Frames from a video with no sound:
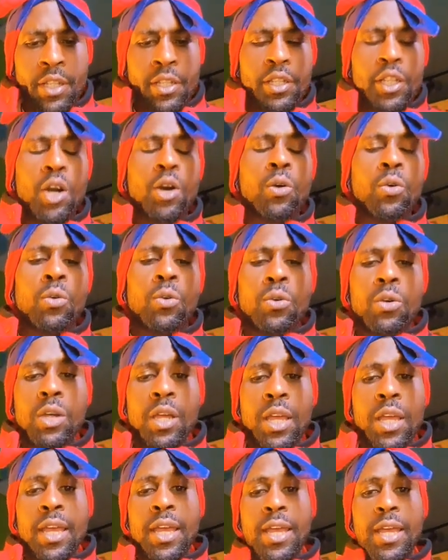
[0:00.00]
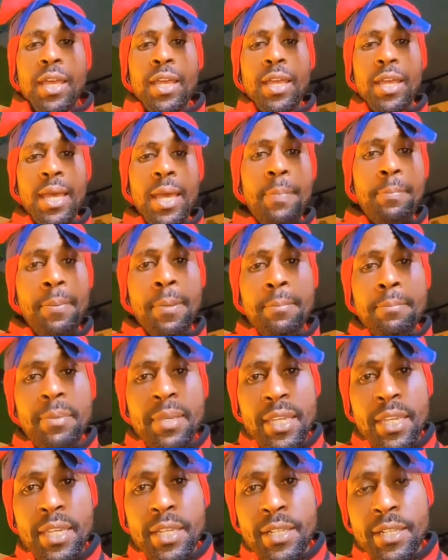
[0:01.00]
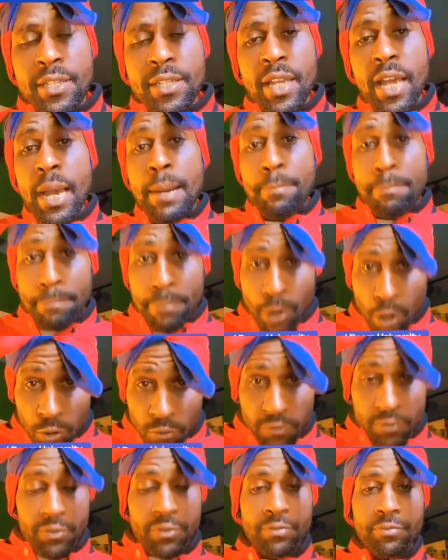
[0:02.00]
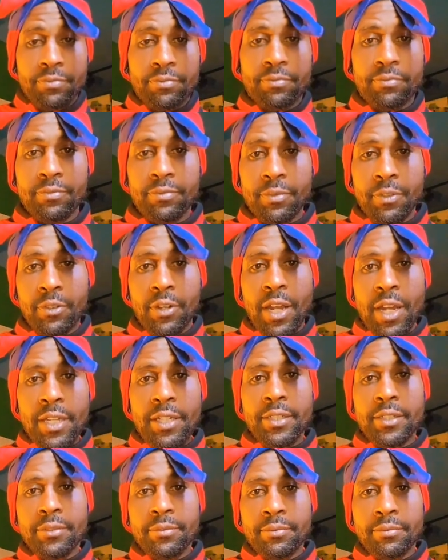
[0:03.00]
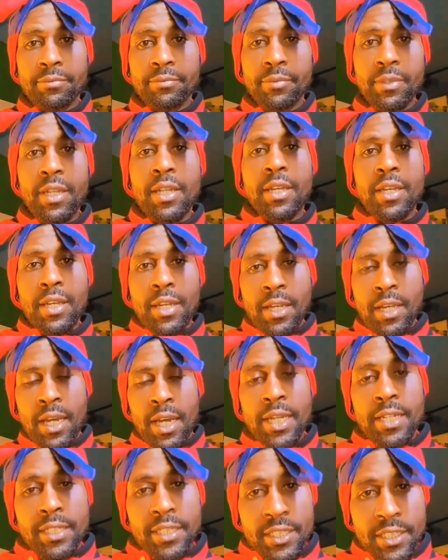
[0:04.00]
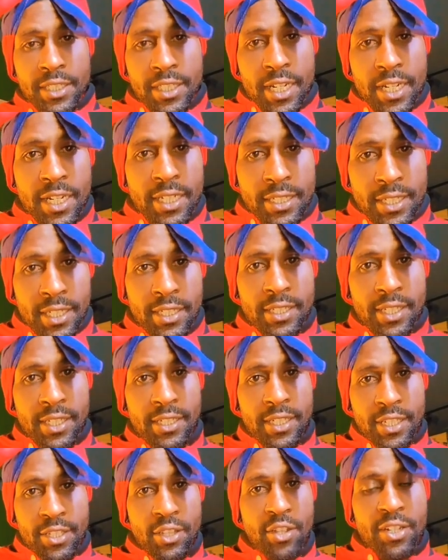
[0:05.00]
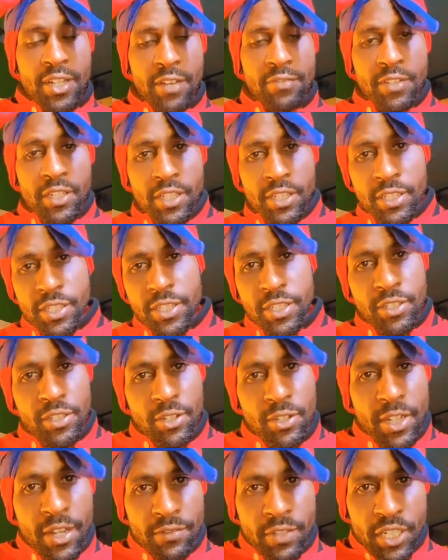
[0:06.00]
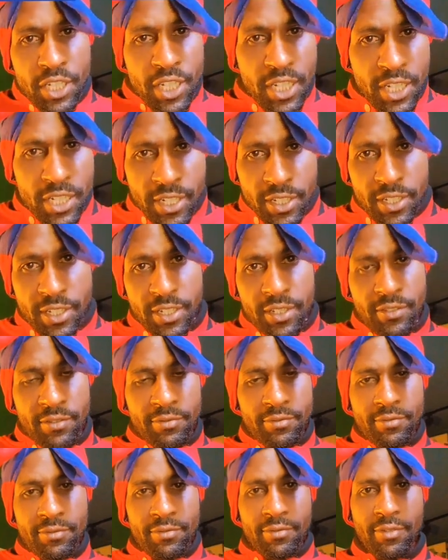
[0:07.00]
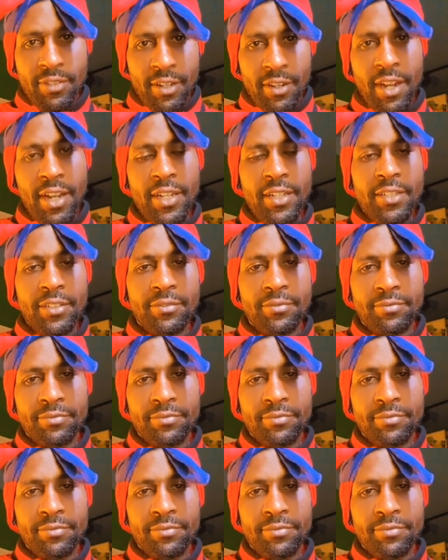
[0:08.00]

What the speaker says: Now, epi means above, right? And genetics is the study of the genes, right?